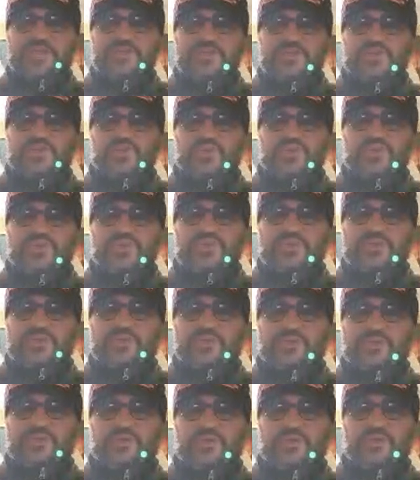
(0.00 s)
chosen
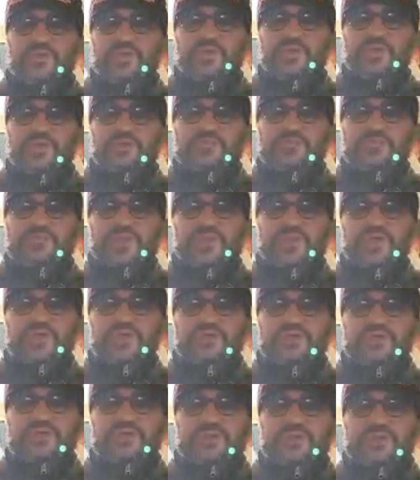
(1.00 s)
because
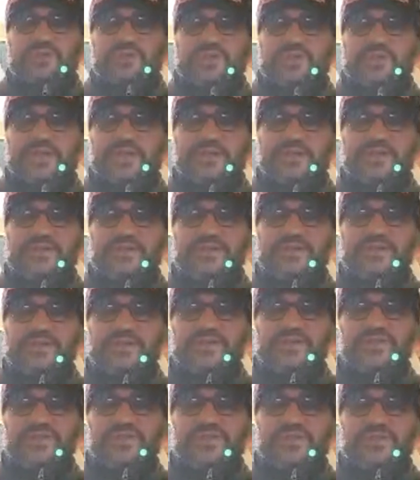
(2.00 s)
in that
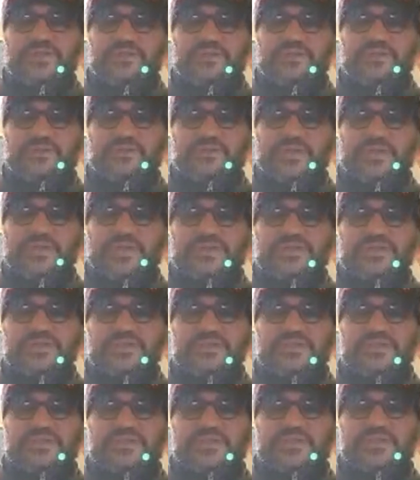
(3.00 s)
condition the
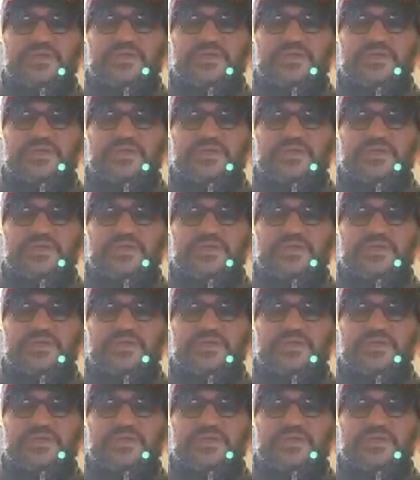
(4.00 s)
essential